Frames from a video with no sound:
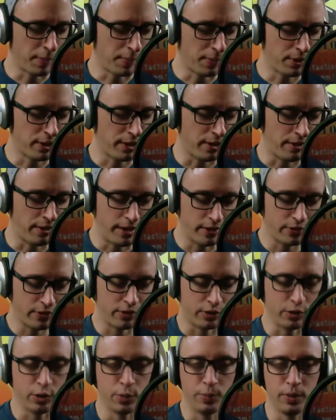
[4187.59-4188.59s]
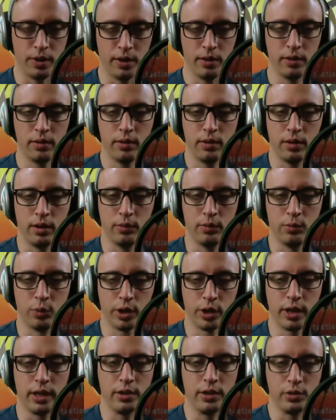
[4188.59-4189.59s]
player asked the group of
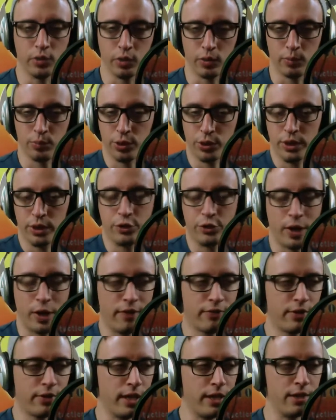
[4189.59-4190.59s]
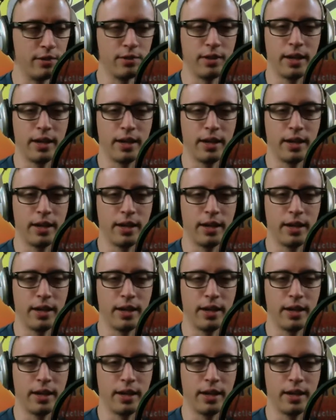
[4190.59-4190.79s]
rookies or pre-draftees,